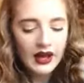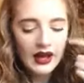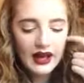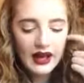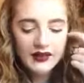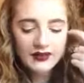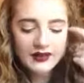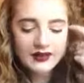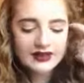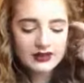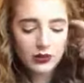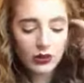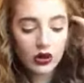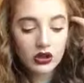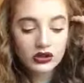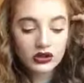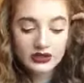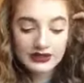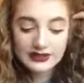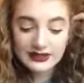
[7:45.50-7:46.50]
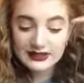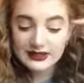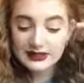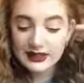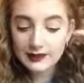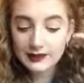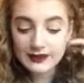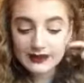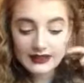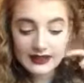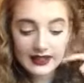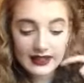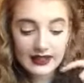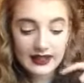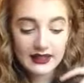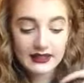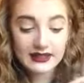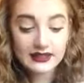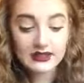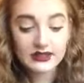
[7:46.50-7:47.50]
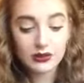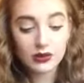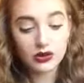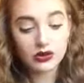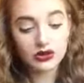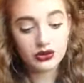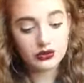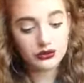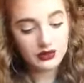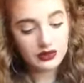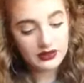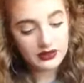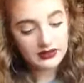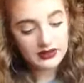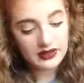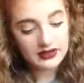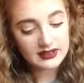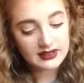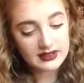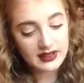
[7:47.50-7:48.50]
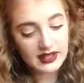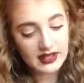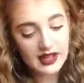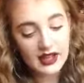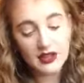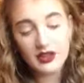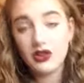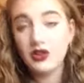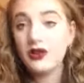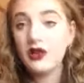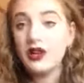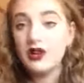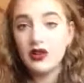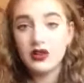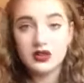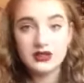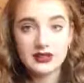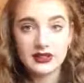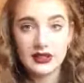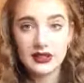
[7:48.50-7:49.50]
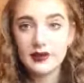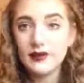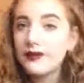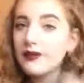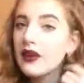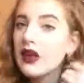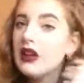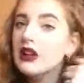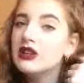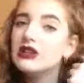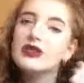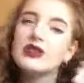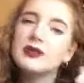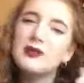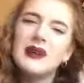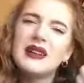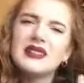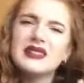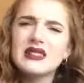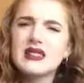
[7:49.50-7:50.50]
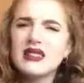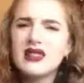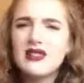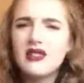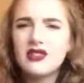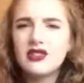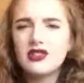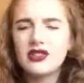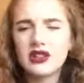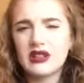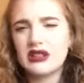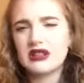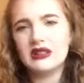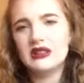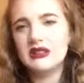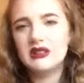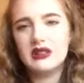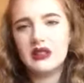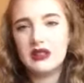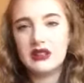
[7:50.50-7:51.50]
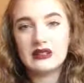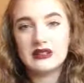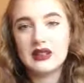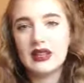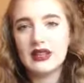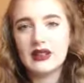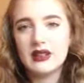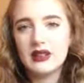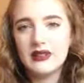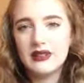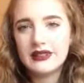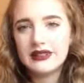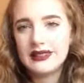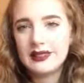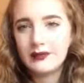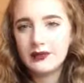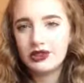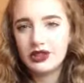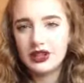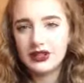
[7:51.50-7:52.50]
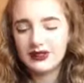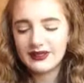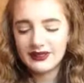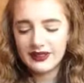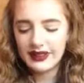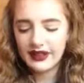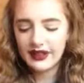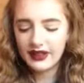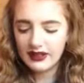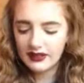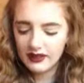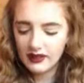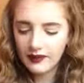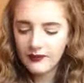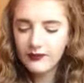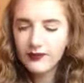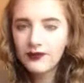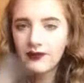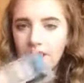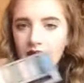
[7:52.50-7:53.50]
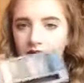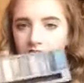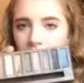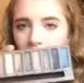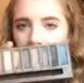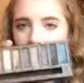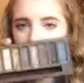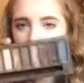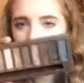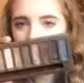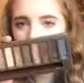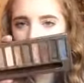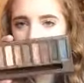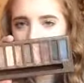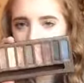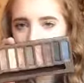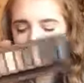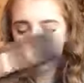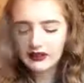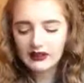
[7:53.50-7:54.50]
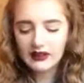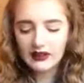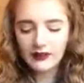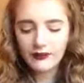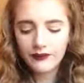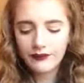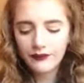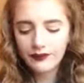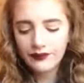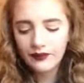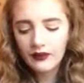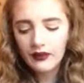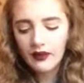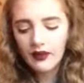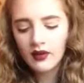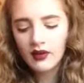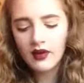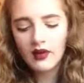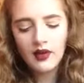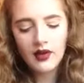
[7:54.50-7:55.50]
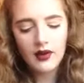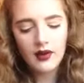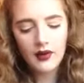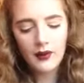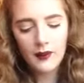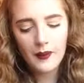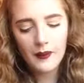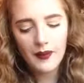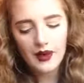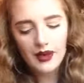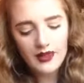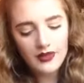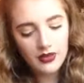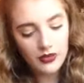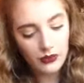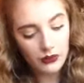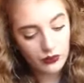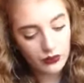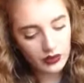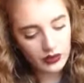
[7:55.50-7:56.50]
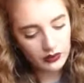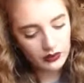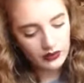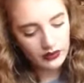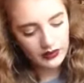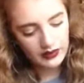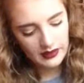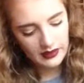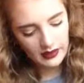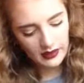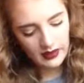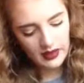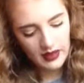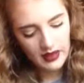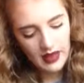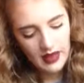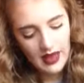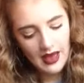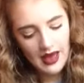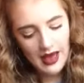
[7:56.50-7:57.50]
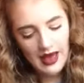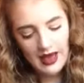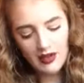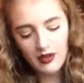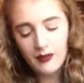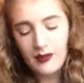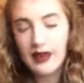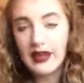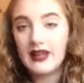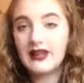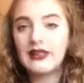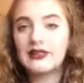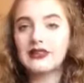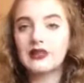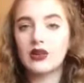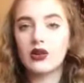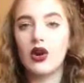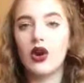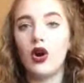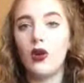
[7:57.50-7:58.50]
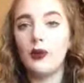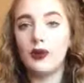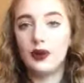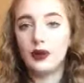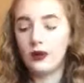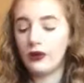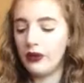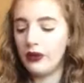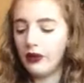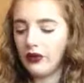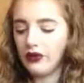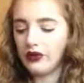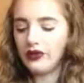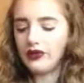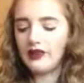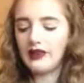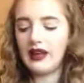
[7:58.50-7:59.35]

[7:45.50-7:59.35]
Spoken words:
And the swatch is the same as Naked, it swatches really dusty and you cannot see it. So it's basically just exactly the same shade as Naked, as you can see. But in the real thing, Half Baked is a copper gold.